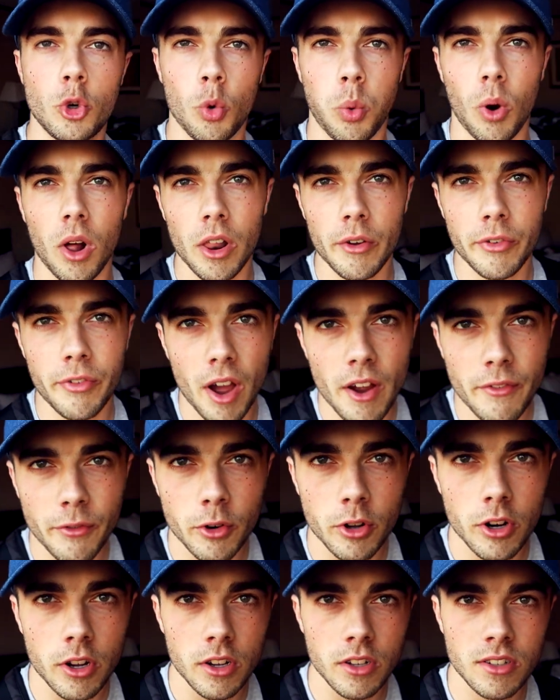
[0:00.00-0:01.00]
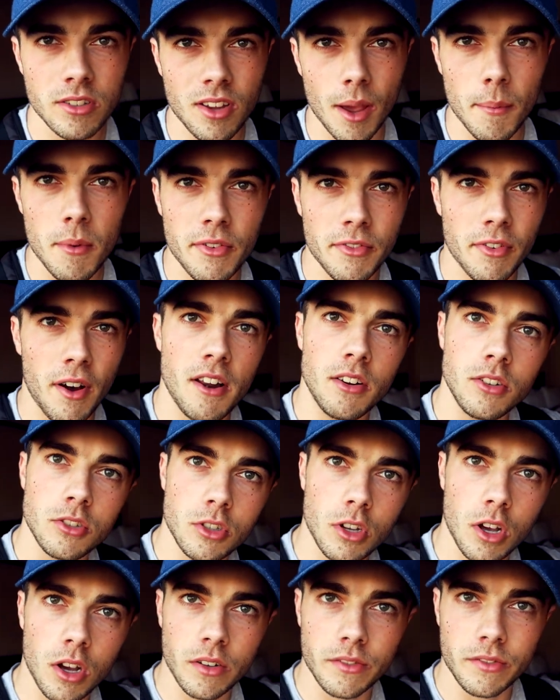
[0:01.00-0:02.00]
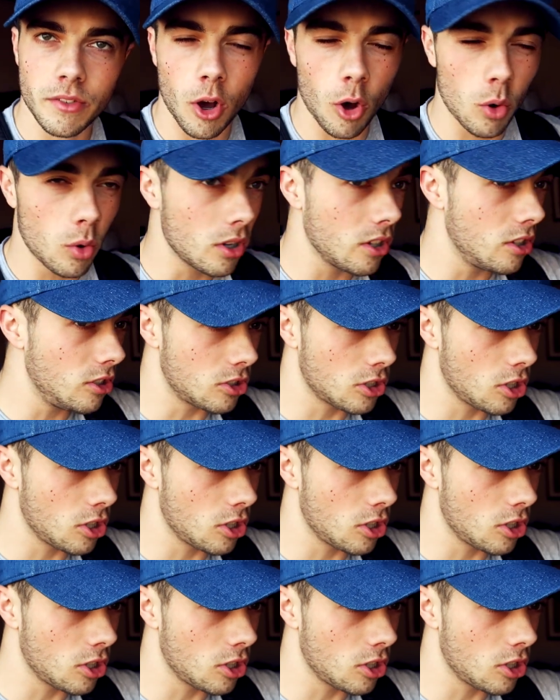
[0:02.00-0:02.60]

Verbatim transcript: qualify for the semifinals of Oakland.